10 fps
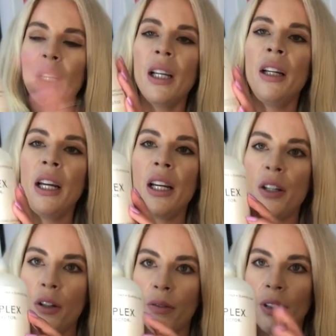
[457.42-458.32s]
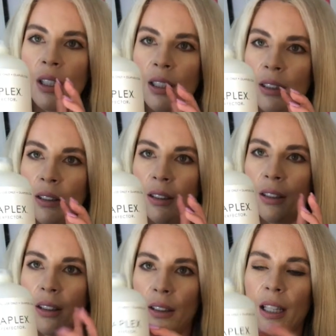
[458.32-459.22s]
in each of
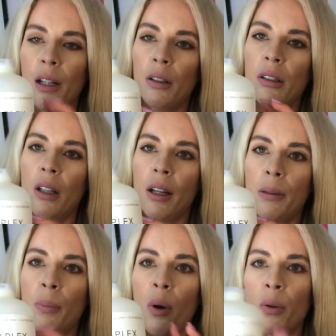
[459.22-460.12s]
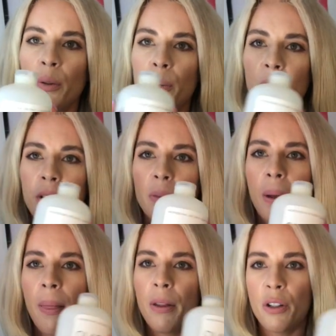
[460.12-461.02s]
these salon sized bottles when you
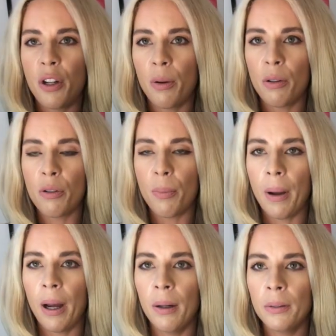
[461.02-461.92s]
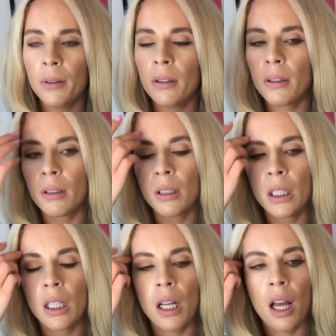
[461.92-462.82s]
spend the £200.
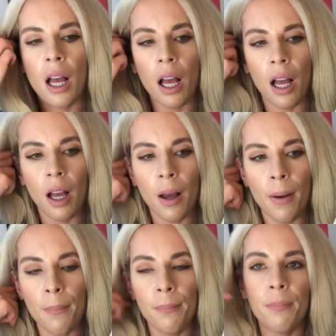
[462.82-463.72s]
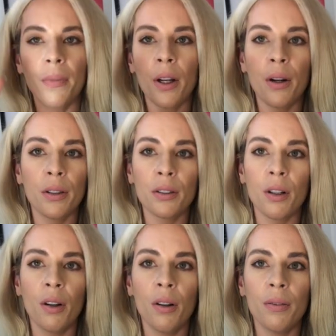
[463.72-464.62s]
I know it's a
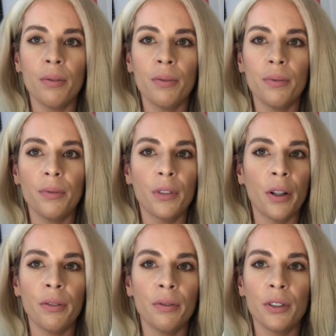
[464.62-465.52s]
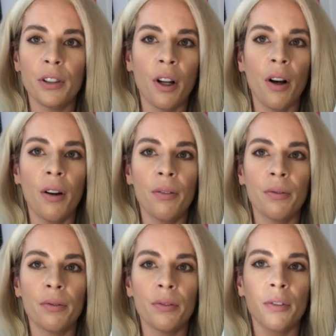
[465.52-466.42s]
lot, don't start,
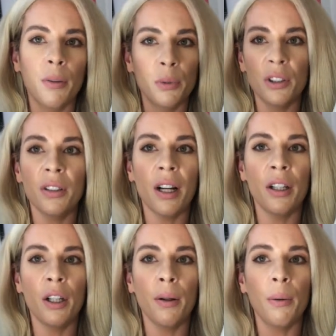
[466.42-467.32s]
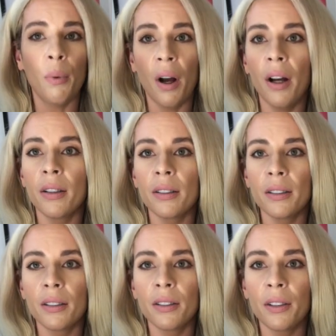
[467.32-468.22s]
I'm just telling you it
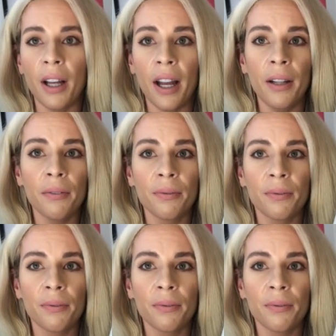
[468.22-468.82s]
works, okay?